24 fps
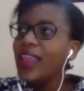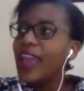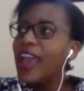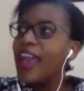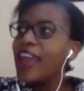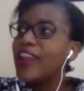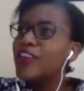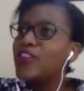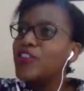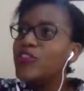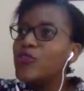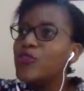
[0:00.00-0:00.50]

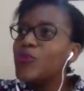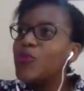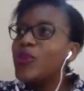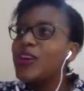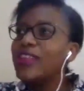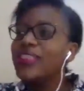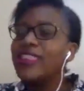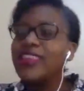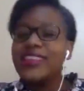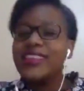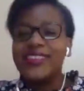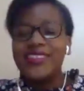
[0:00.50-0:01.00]
and you were
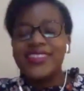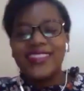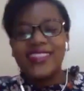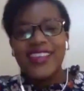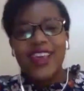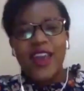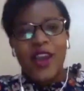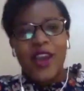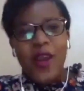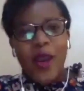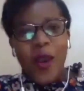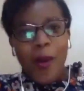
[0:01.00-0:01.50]
this
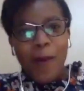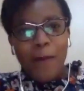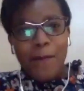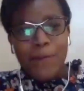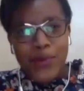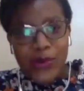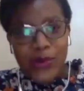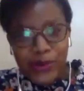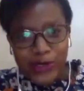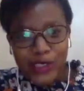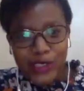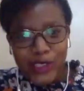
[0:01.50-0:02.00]

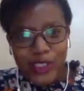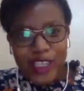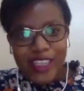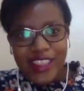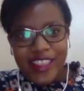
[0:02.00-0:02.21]
pusher,